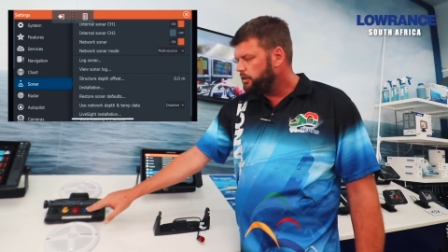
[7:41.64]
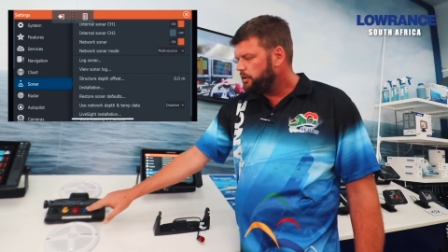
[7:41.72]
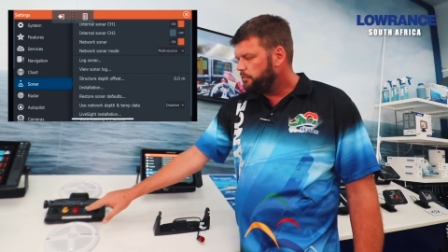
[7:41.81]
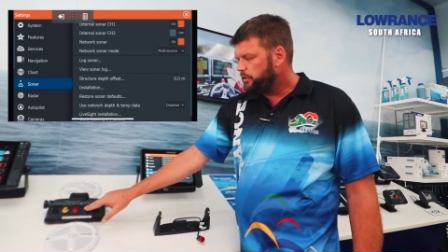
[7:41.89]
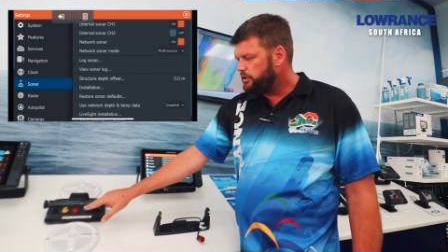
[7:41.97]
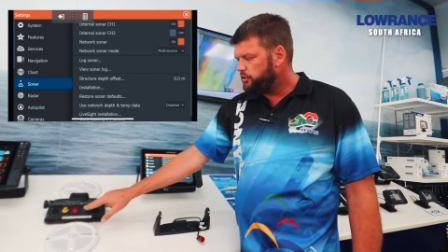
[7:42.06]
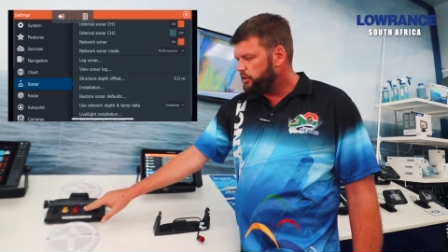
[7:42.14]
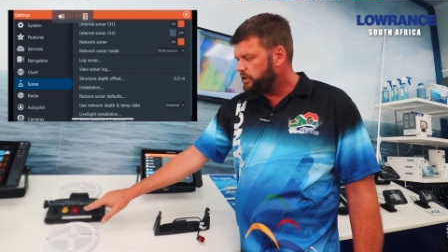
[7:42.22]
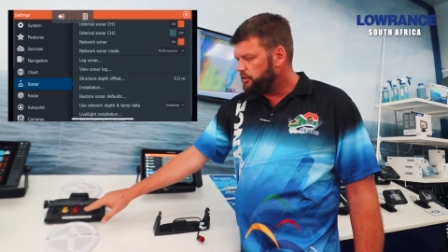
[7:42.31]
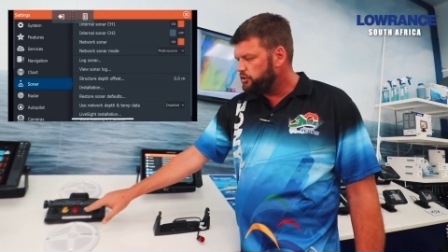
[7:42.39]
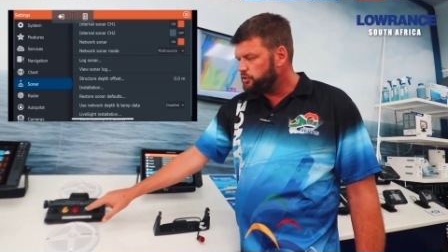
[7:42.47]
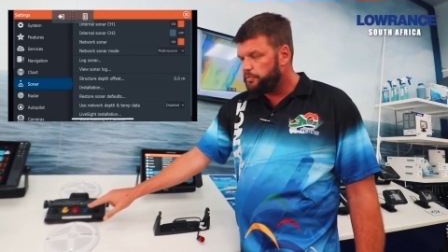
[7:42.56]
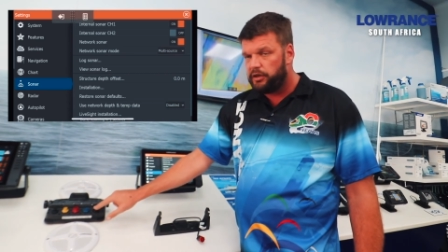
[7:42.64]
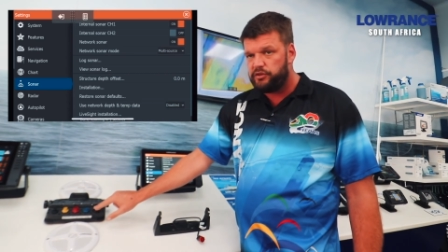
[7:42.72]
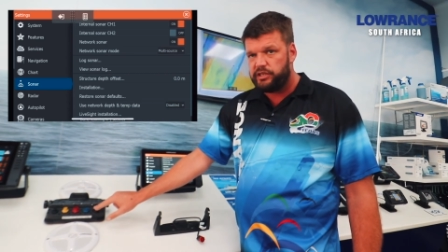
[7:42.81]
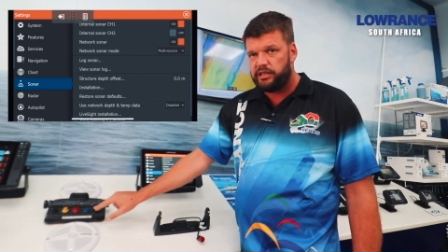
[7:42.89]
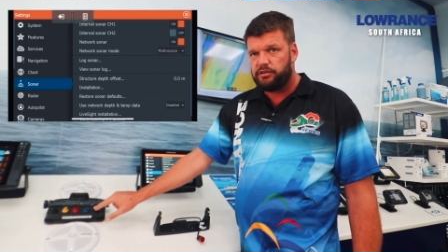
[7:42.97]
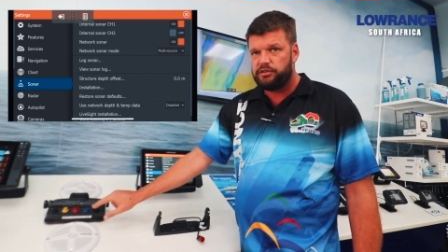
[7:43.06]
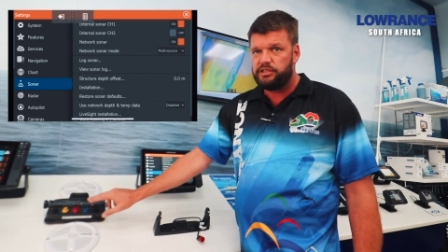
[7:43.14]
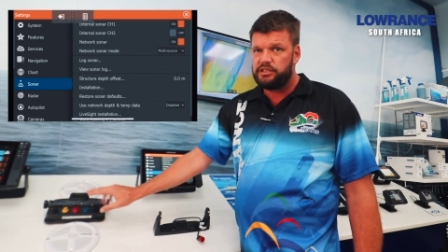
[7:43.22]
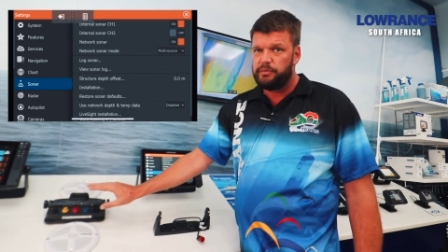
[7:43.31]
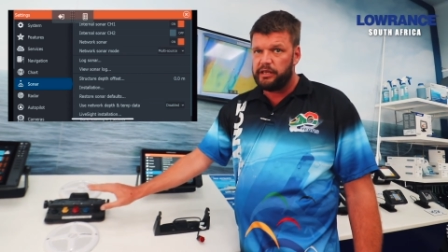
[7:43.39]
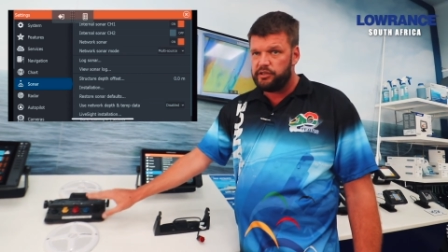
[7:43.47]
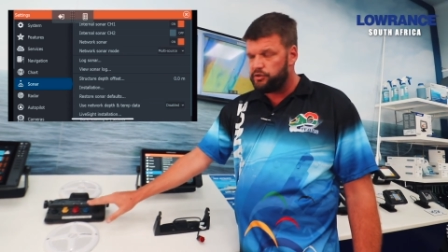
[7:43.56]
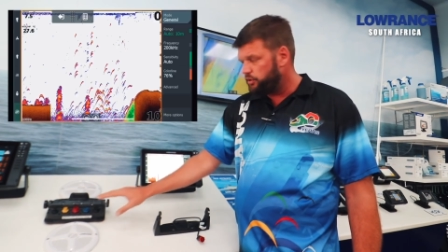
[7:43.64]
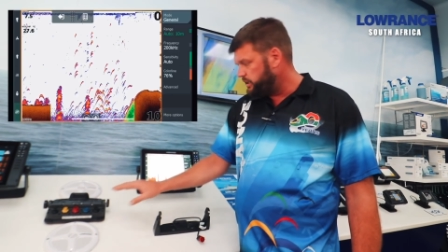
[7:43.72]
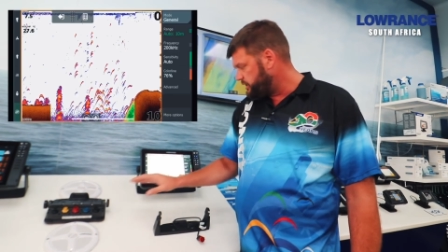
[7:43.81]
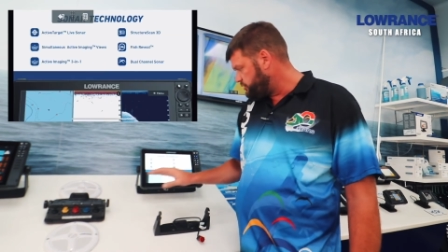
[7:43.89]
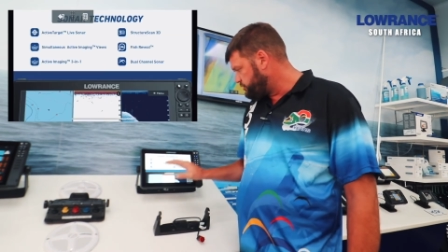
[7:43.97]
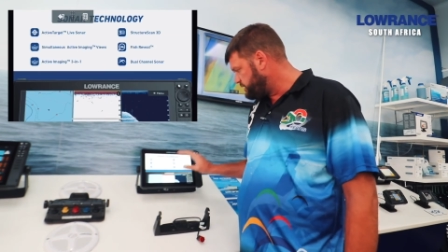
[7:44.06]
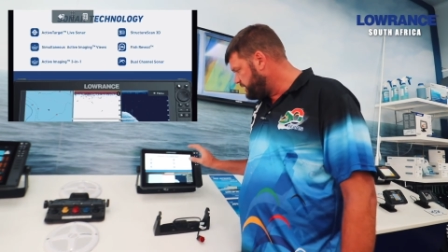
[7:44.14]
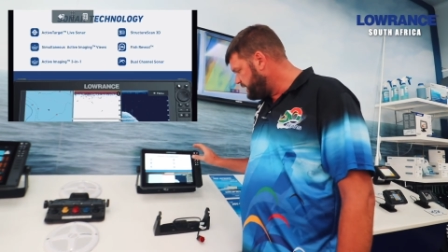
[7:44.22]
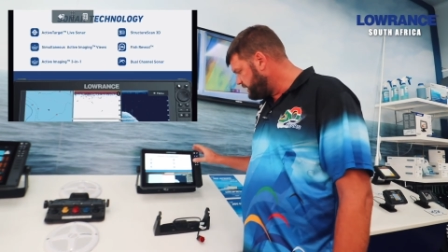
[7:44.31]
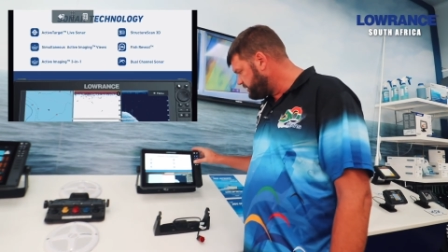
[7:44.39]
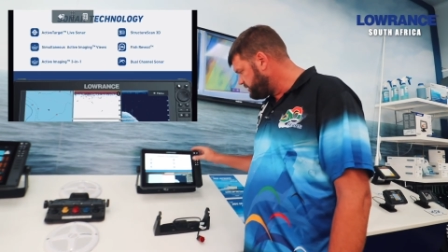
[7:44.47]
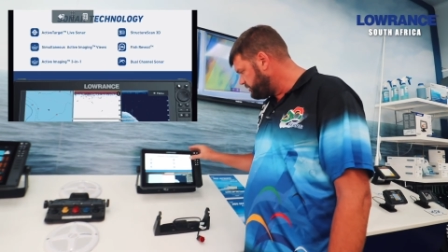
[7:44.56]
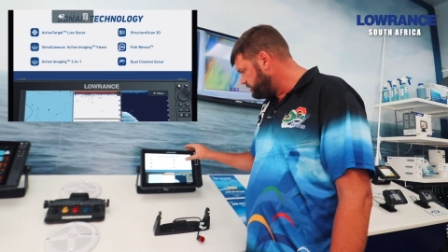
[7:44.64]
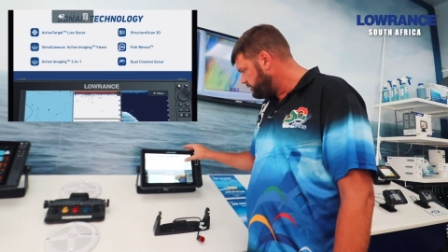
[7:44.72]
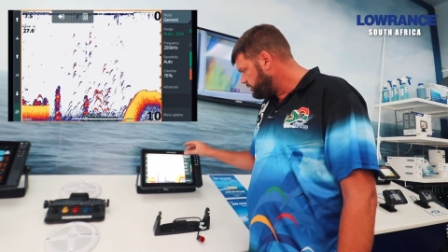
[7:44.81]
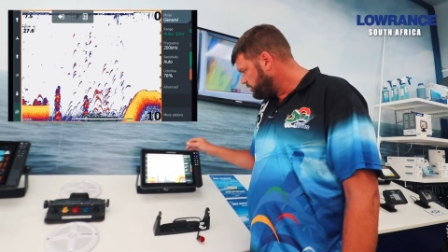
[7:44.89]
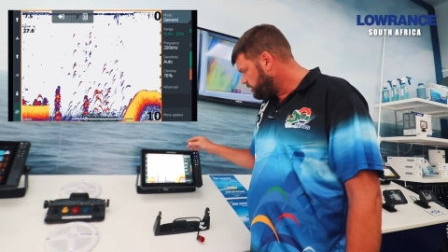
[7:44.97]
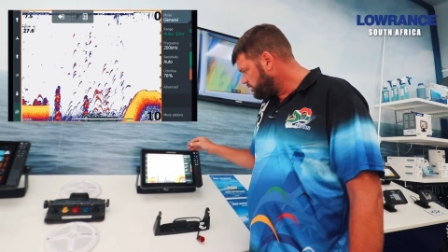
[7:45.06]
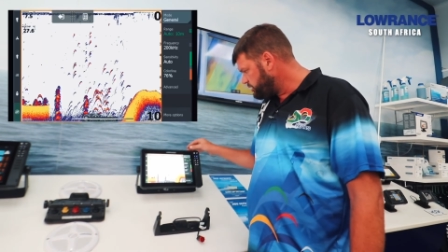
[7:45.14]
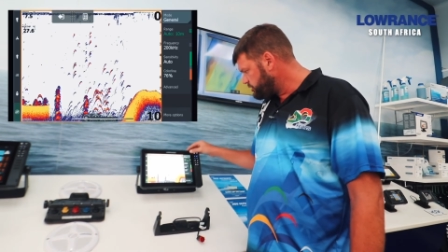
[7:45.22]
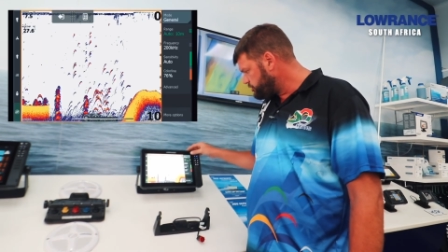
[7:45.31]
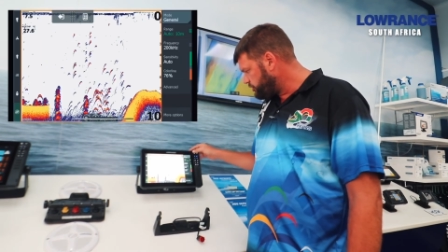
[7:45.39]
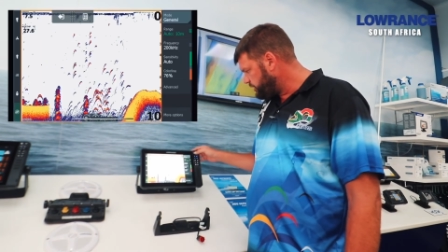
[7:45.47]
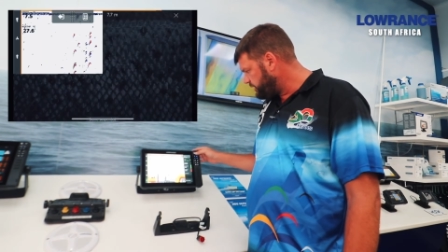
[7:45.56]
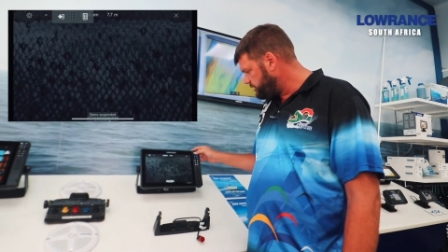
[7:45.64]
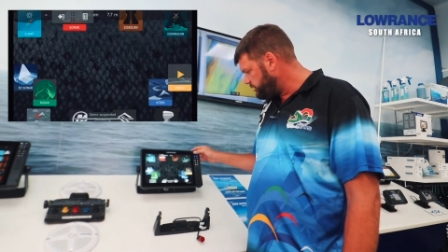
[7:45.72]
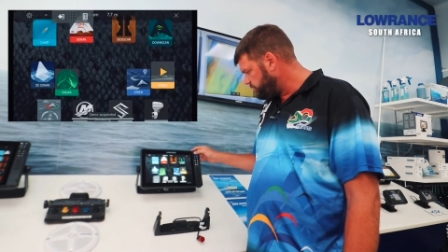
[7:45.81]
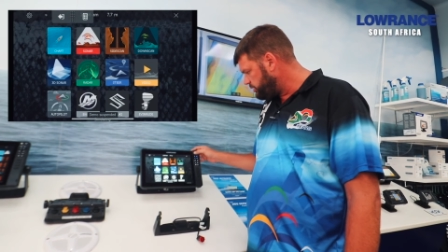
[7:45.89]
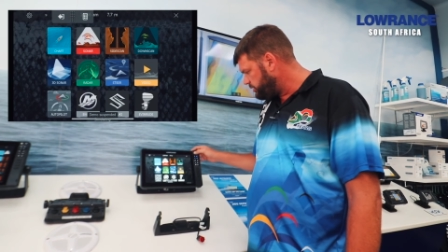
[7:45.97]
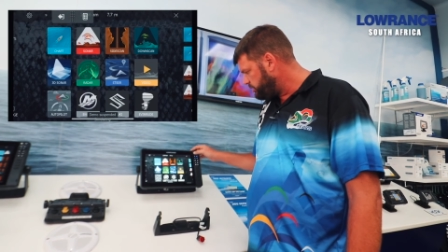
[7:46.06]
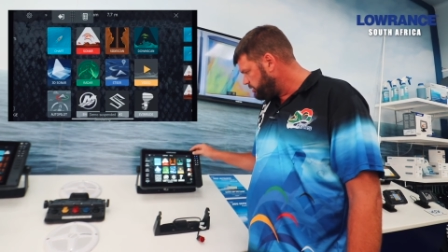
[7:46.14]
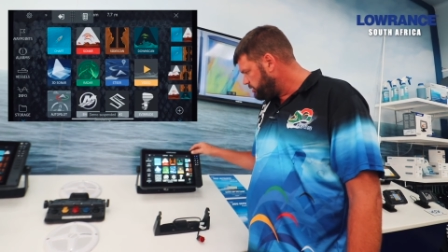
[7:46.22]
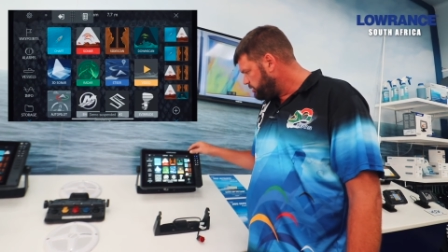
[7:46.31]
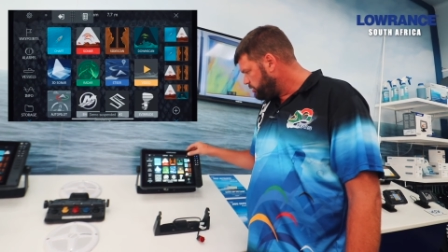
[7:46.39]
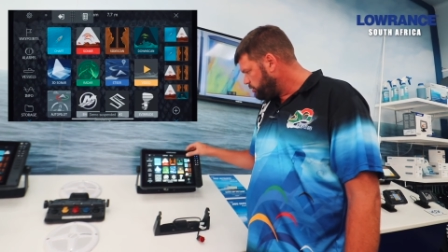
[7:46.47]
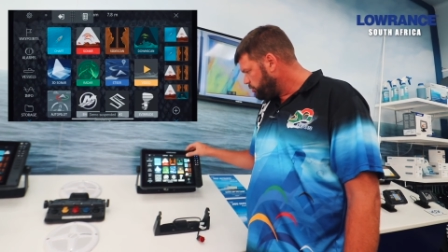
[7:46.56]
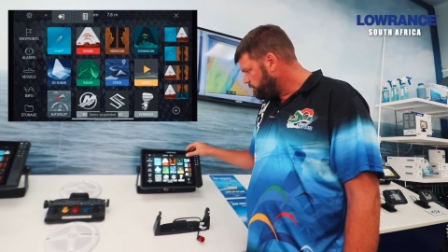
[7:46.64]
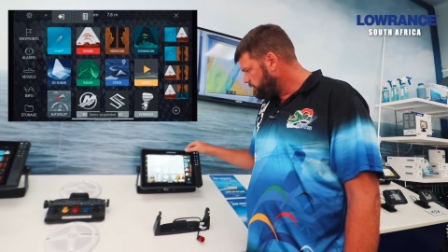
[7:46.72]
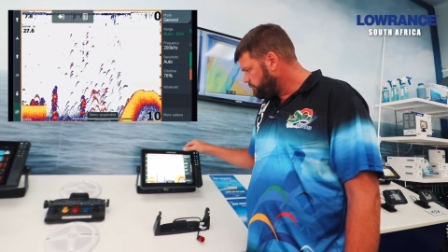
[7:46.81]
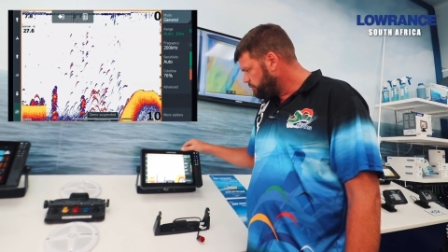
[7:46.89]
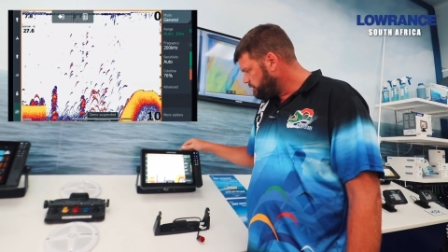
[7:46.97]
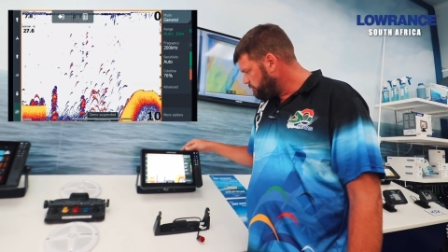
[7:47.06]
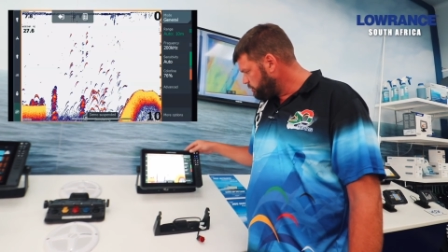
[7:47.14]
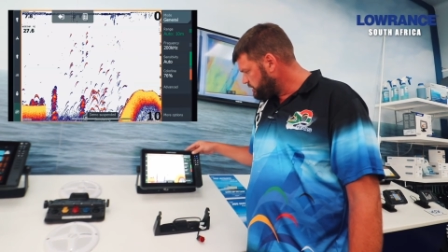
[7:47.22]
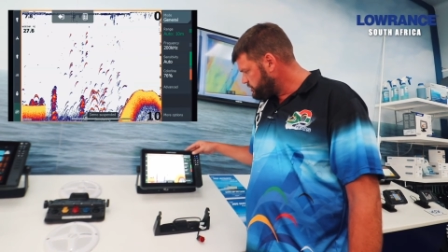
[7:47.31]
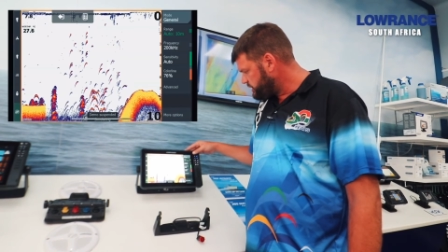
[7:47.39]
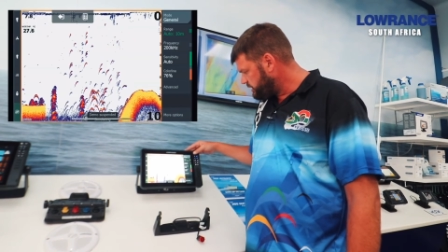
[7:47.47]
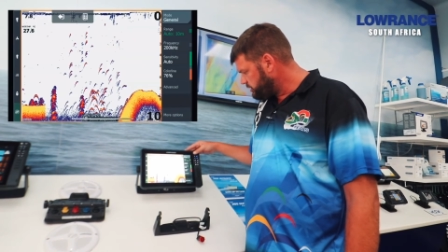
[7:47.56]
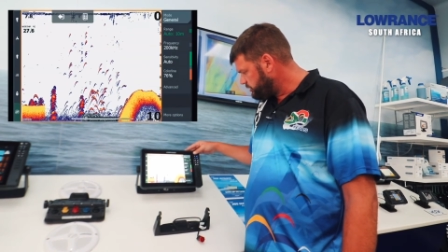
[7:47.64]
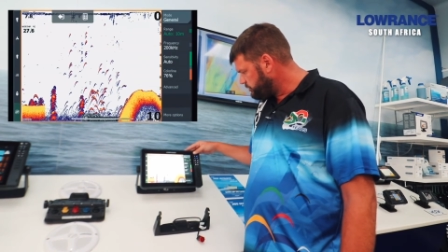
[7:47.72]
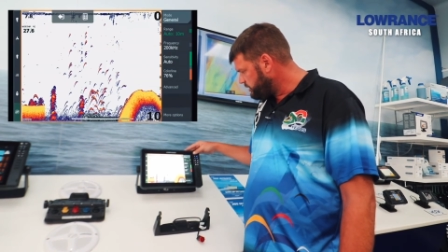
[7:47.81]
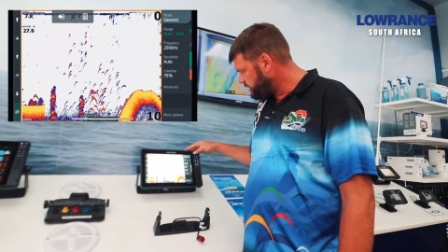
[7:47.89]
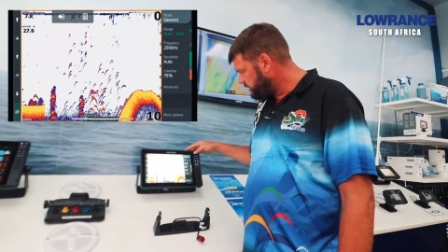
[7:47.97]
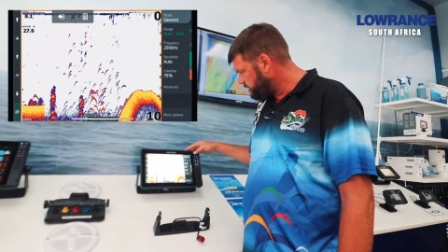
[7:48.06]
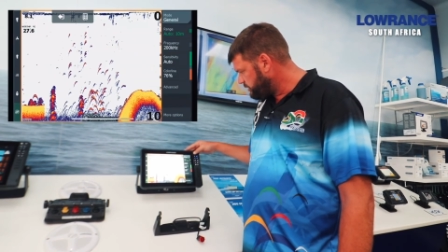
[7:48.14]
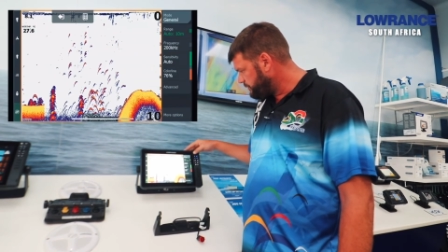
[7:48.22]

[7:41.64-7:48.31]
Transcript: but you can use both channels. Just make sure that you select on the screen what channel you're running.